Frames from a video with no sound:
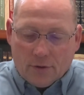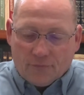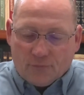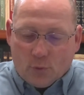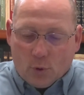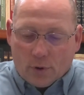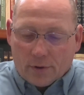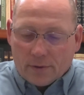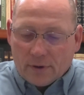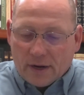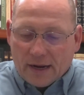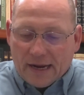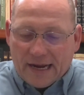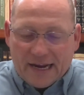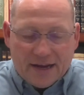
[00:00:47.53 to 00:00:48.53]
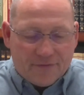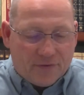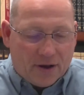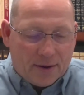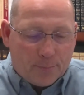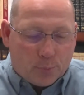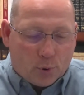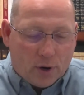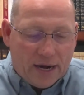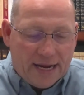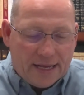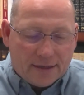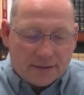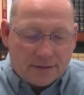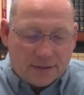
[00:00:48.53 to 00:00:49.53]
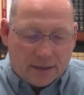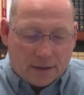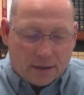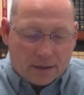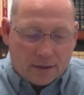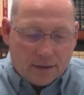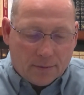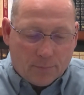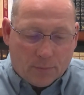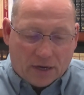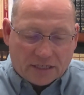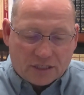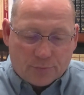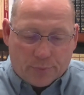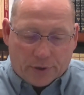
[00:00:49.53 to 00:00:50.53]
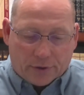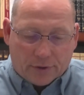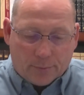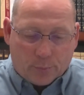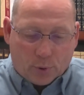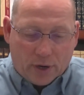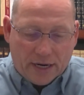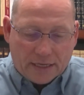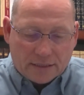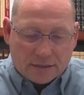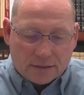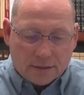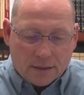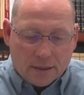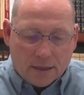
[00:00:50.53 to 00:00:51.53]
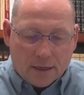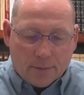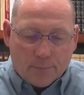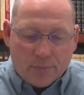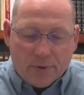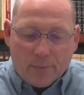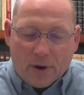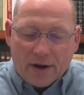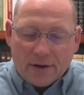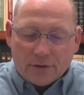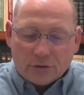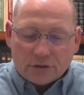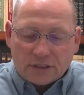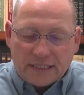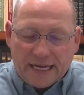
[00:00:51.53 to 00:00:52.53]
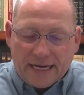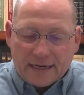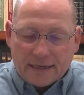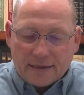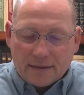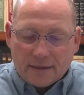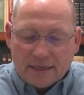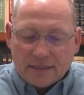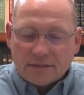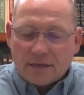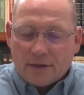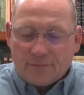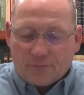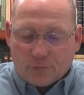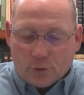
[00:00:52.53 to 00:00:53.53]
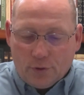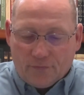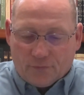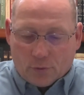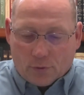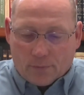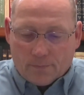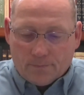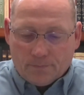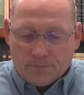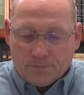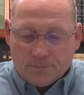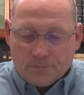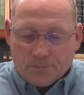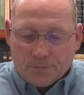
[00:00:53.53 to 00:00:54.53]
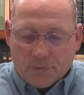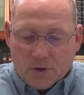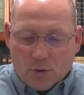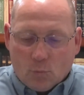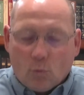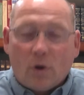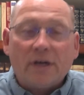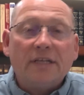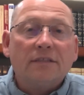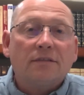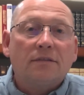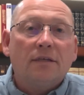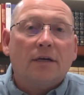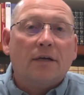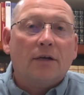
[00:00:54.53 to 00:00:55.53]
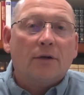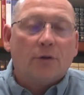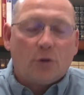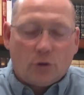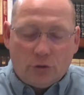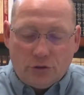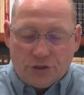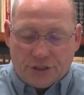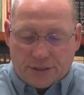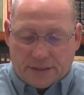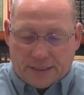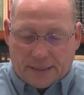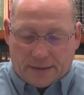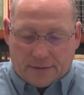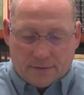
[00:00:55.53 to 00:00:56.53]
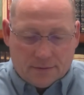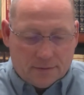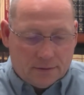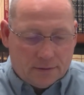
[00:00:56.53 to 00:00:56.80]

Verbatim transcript: For if I pray in a tongue, my spirit prays, but my understanding is unfruitful. What is the conclusion then?